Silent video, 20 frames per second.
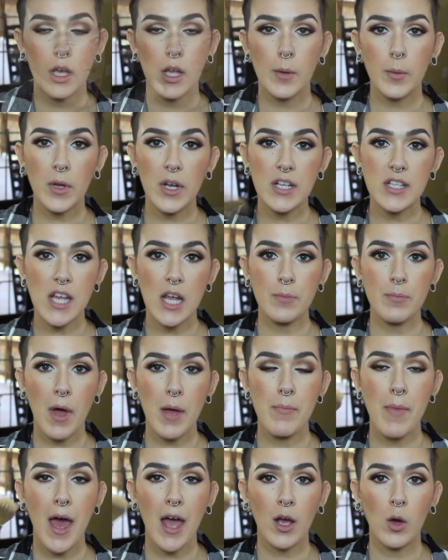And I'm going to take
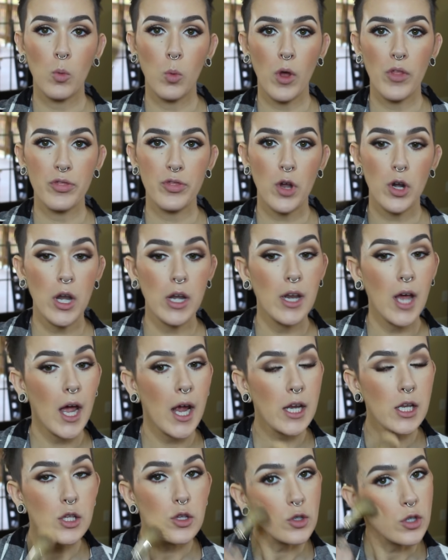my MAC 139.